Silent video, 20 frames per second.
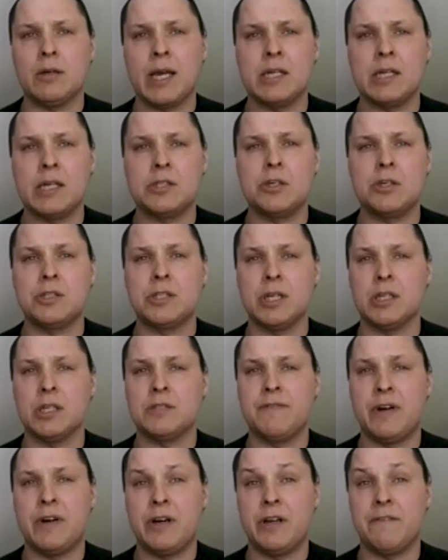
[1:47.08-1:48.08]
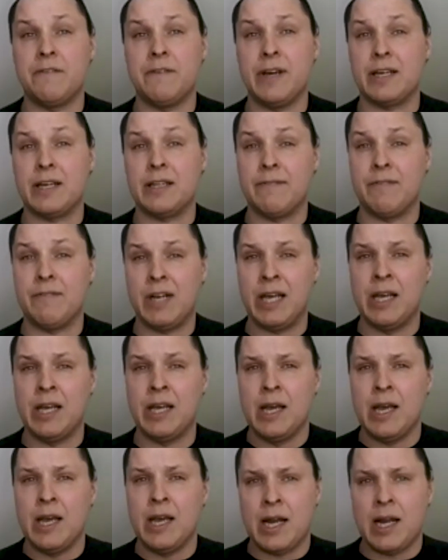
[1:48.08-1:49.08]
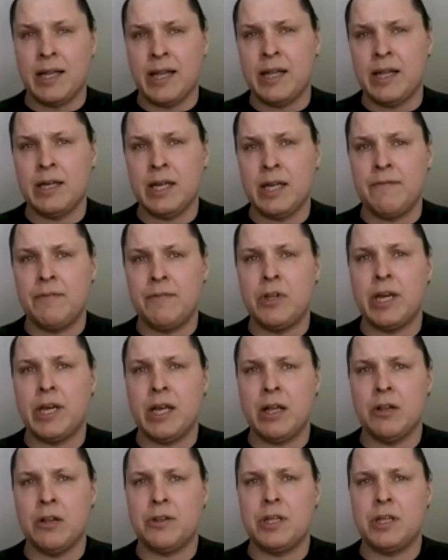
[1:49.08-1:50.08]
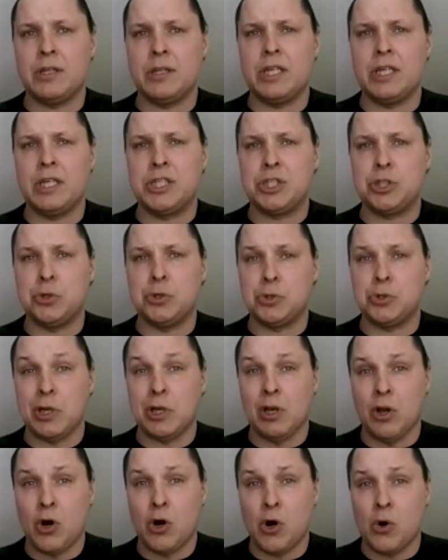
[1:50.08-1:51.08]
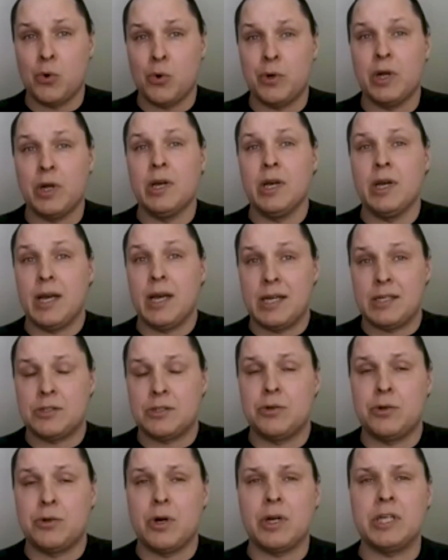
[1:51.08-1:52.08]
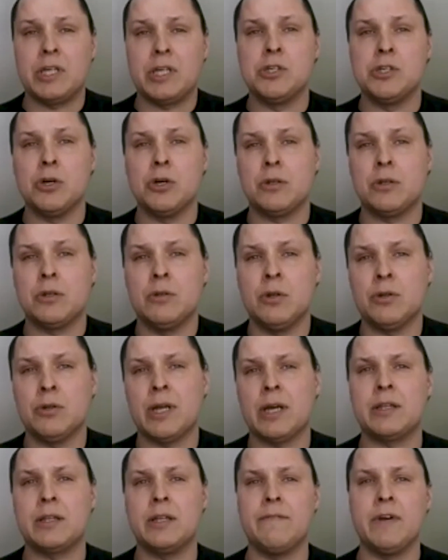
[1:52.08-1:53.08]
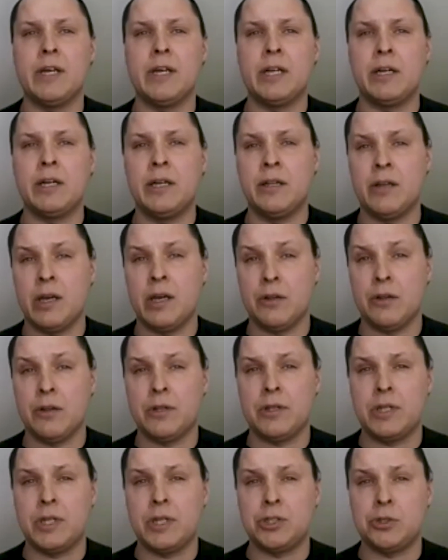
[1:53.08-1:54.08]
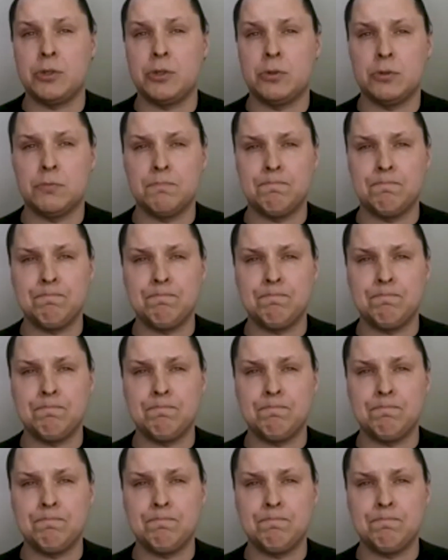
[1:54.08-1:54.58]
cancer cells very effectively, and then leave the healthy tissues alone, as the drug is not activated in the healthy tissues.